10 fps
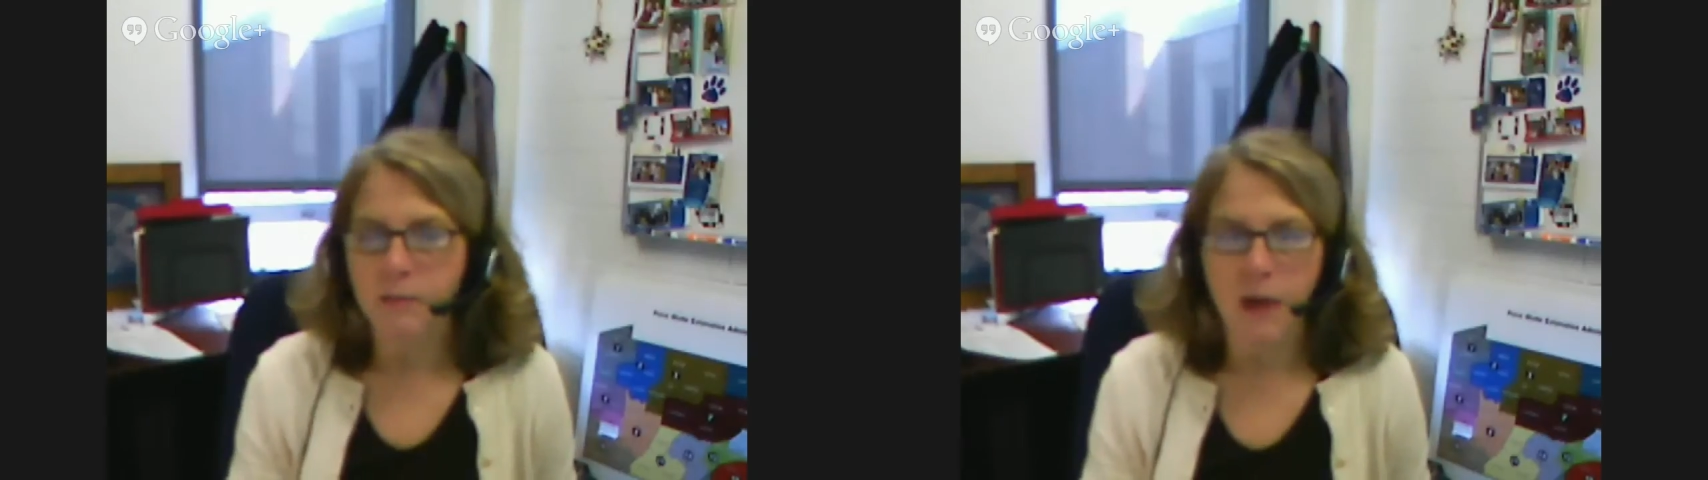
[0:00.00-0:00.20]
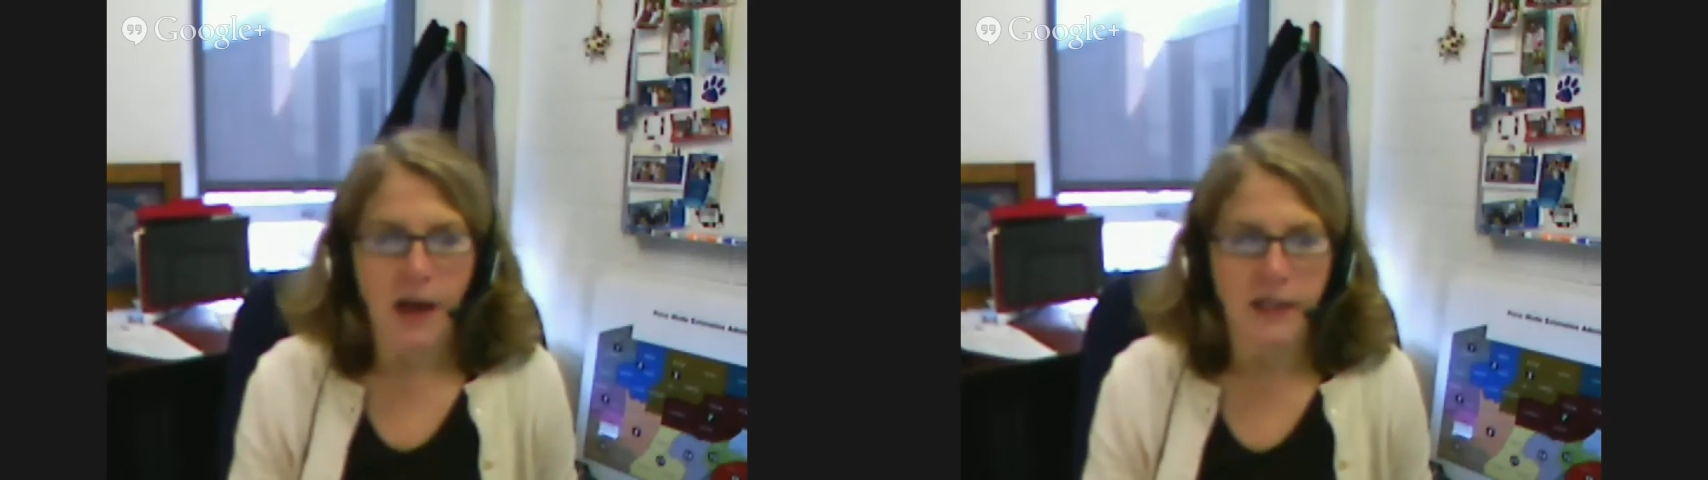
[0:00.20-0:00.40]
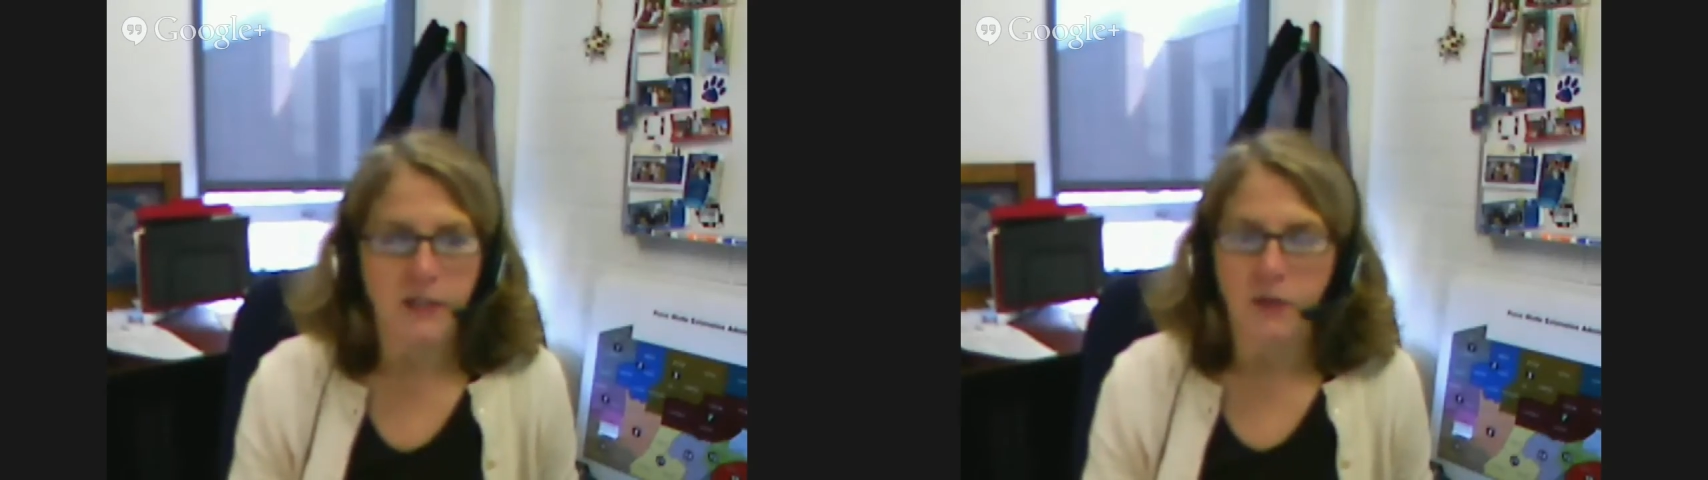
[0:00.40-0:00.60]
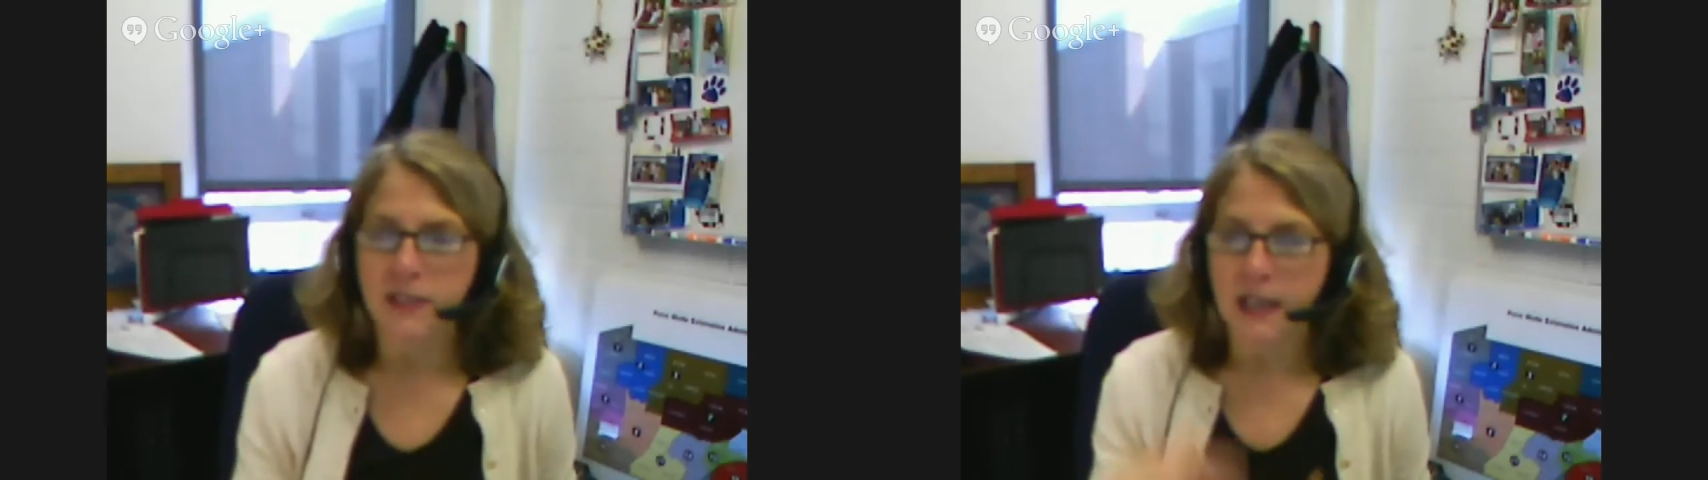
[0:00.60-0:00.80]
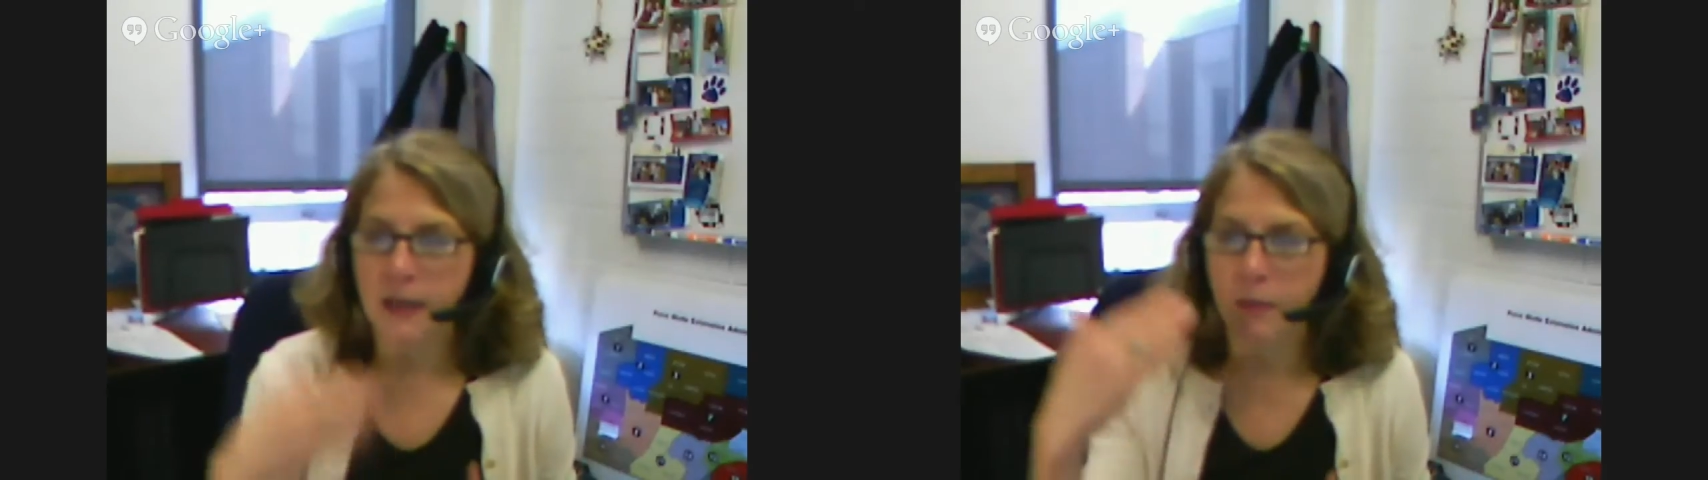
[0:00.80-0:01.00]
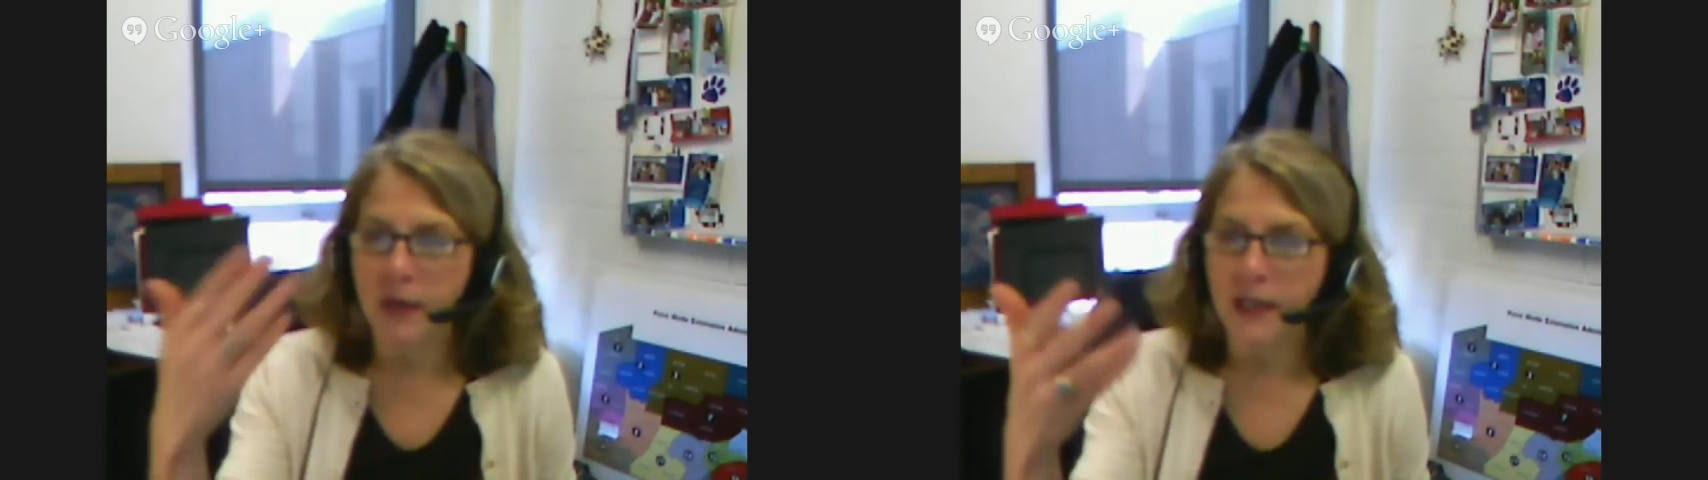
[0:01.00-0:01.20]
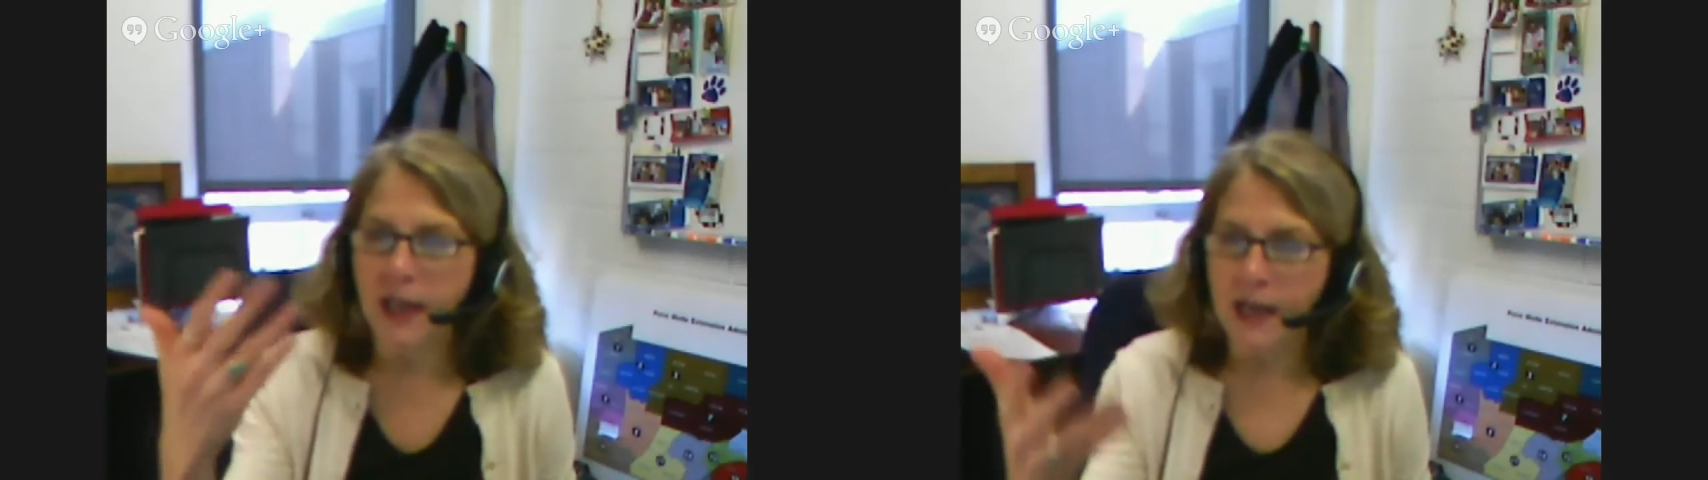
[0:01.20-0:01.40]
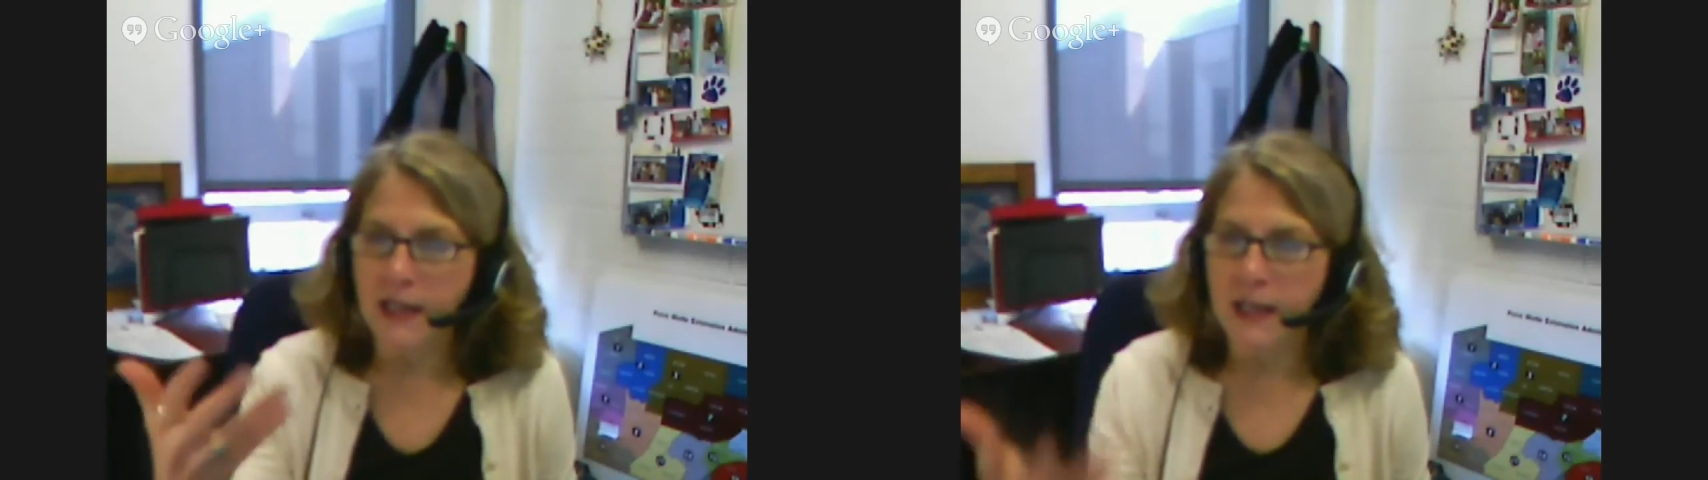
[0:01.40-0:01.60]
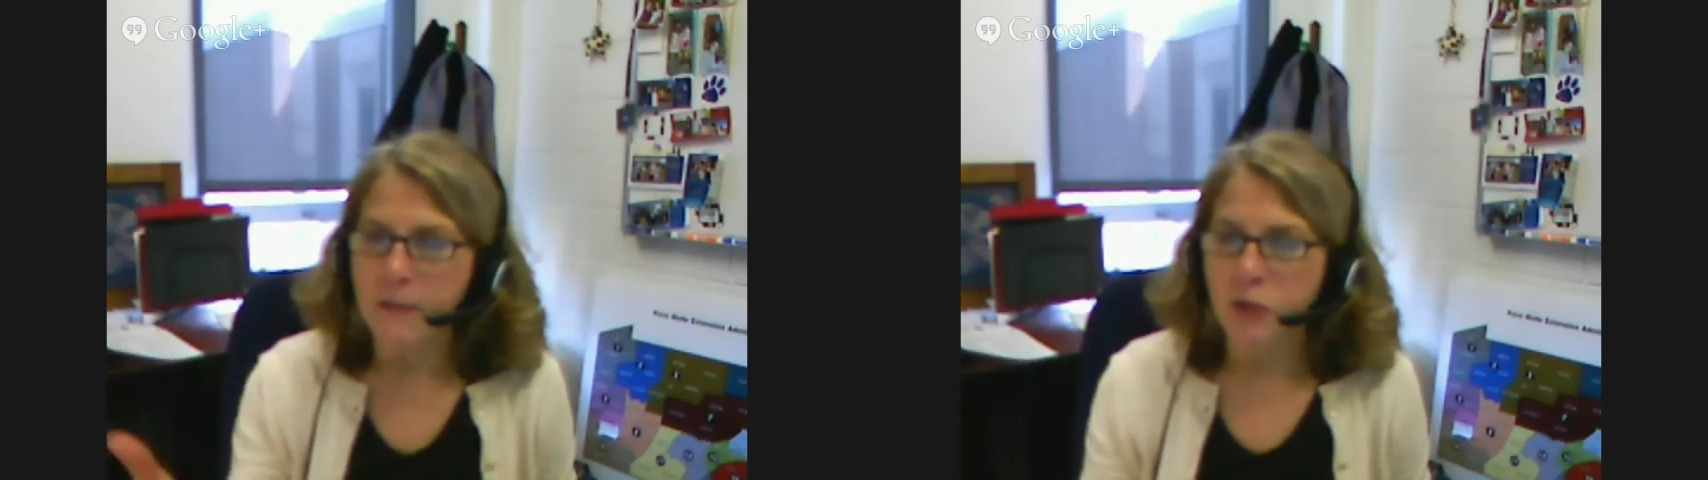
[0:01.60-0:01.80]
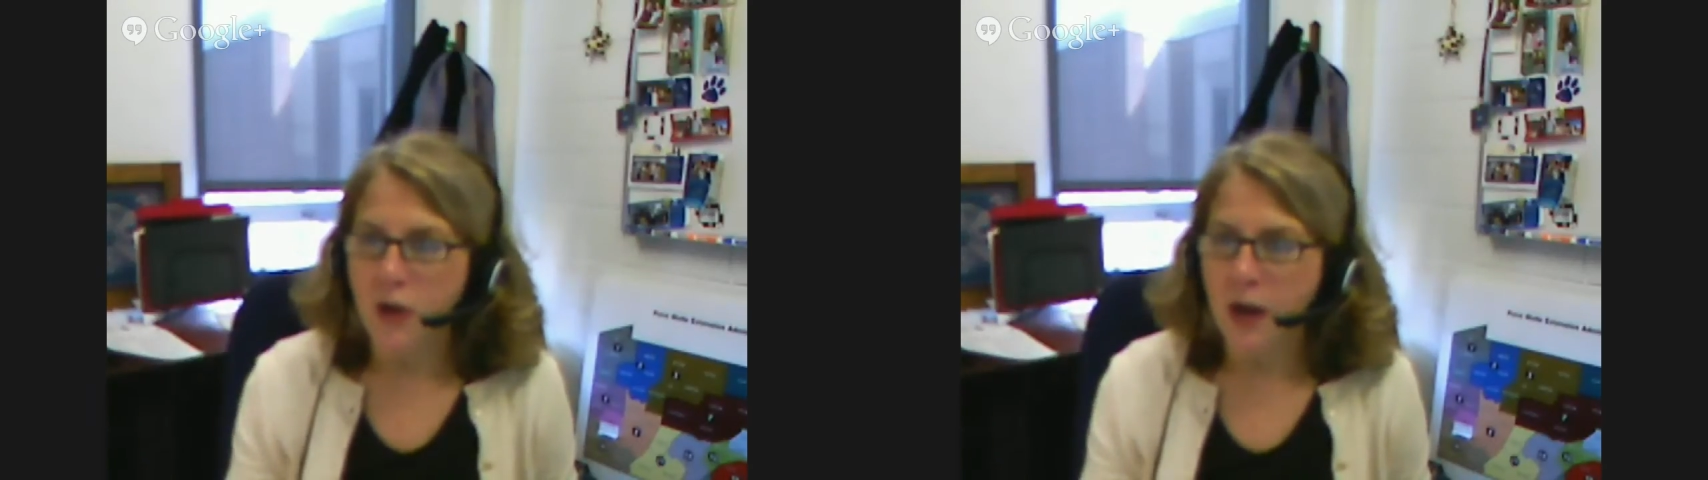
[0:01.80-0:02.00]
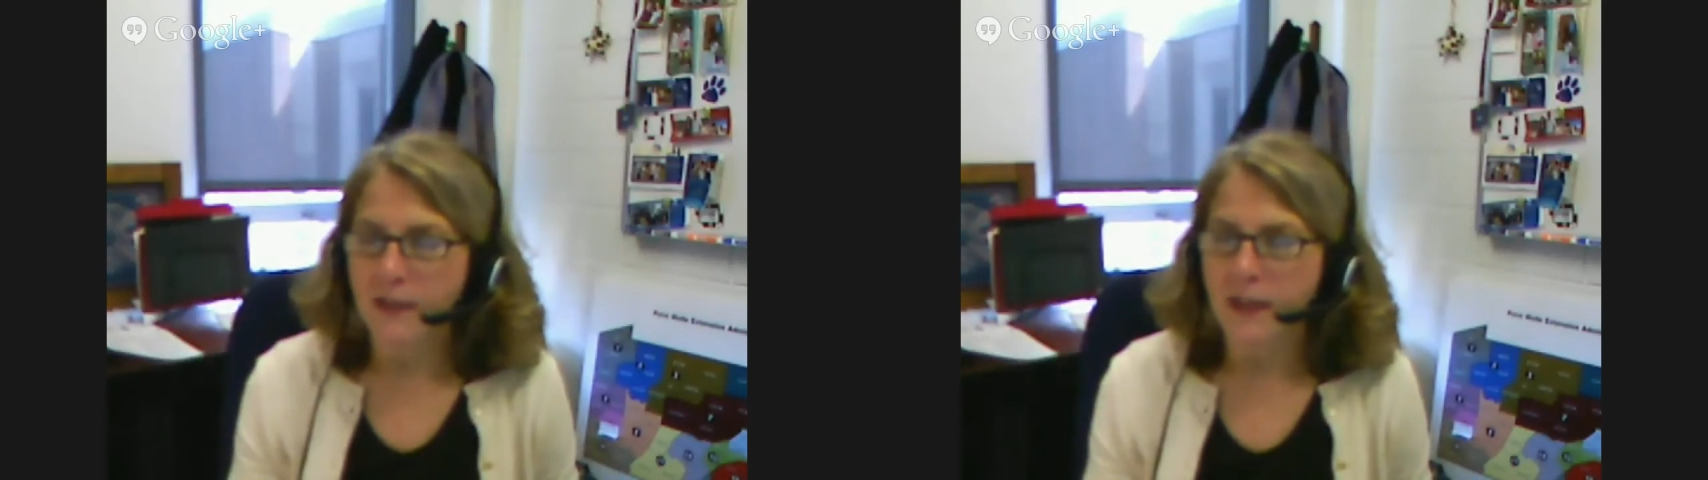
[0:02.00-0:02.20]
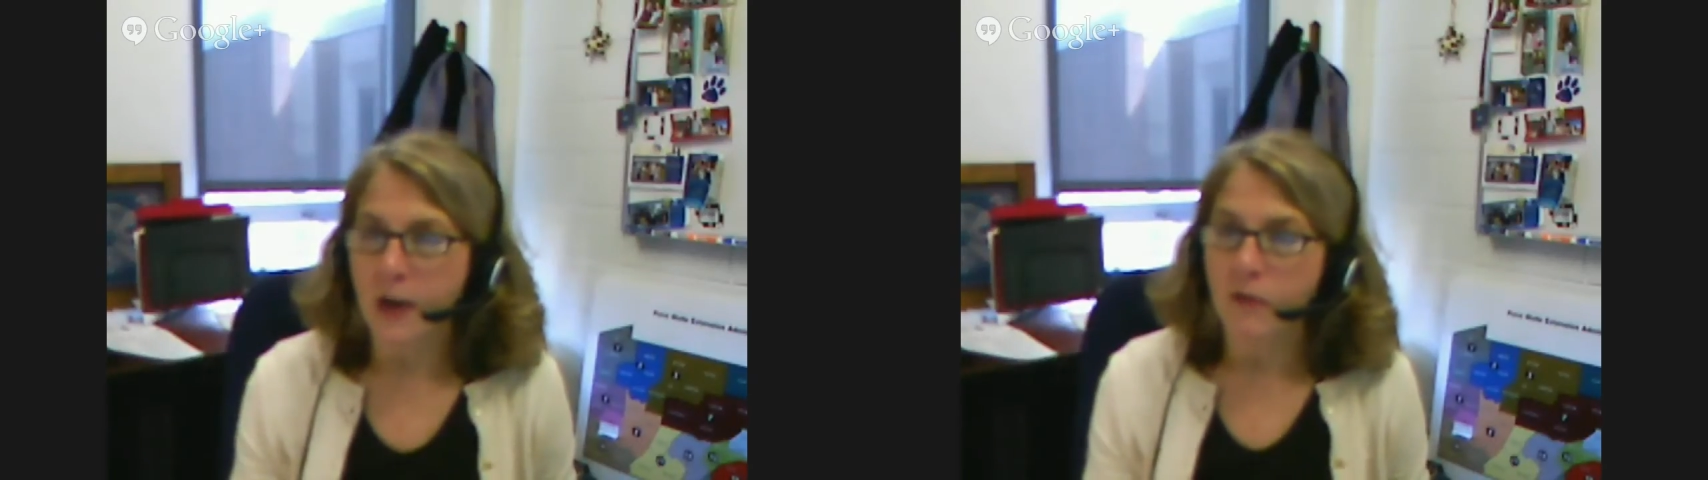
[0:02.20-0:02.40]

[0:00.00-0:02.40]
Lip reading: box, for example, it kind of keeps track of that.